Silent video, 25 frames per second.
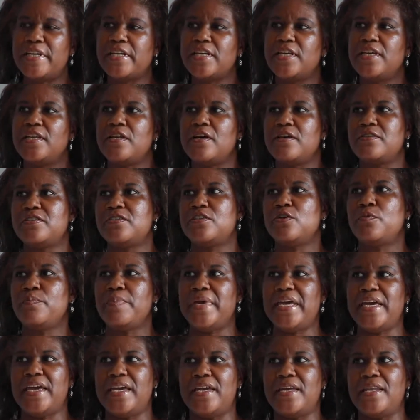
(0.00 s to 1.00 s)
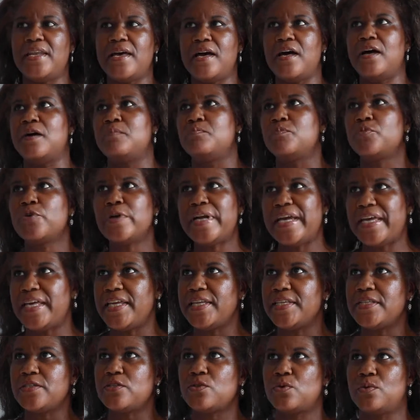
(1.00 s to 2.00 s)
but it can also mean um,
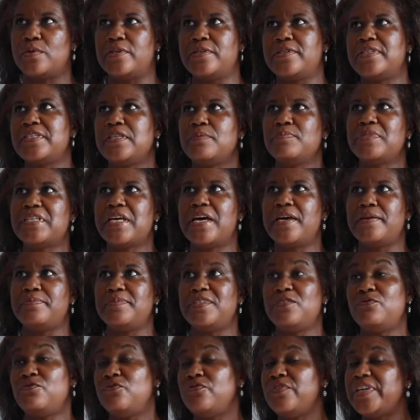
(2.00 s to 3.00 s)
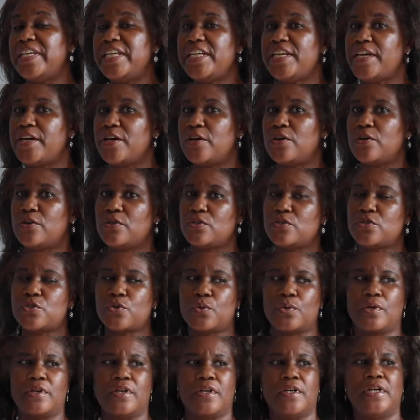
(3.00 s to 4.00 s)
print or sometimes
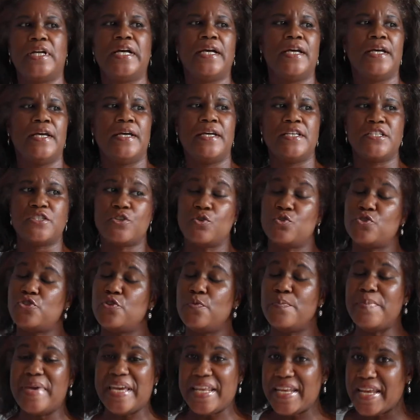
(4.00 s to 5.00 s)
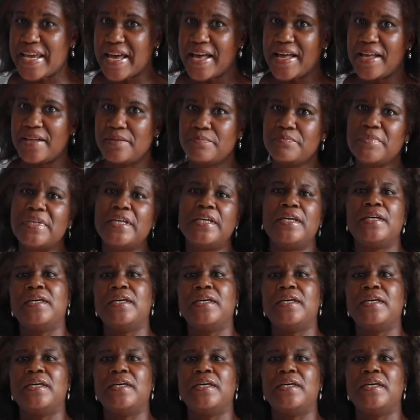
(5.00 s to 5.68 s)
videos or social media.